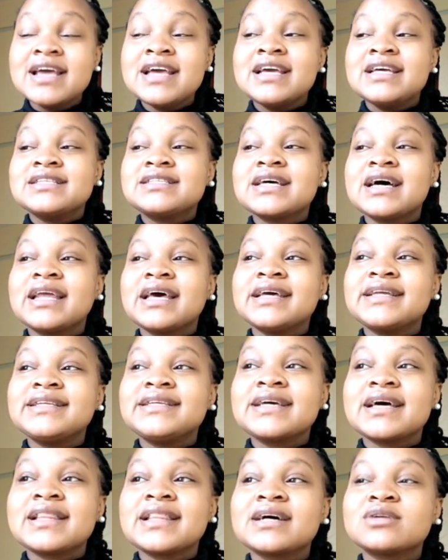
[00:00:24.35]
It's an
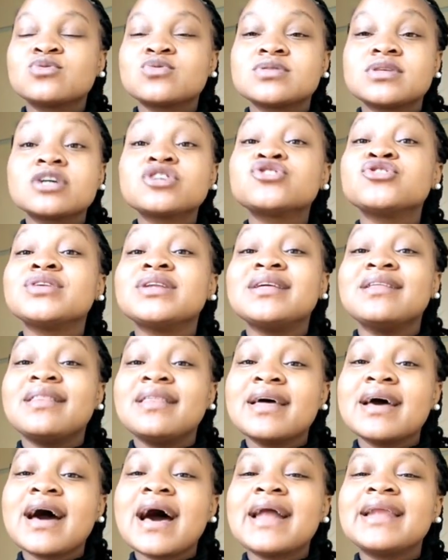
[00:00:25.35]
idea that was actually
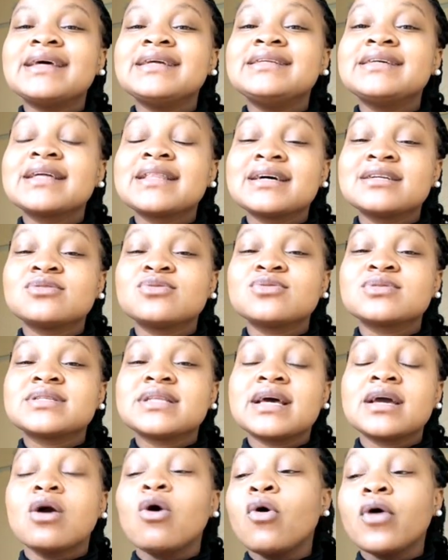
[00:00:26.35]
there. An idea that I was
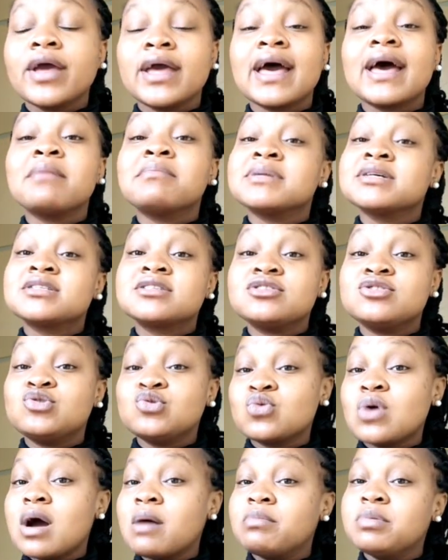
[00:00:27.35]
like, okay, I must
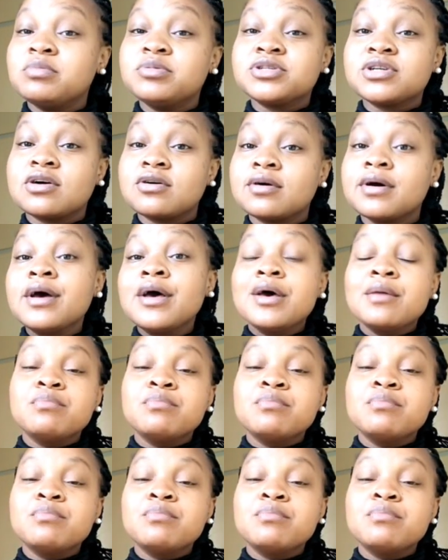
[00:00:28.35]
do a baby shower.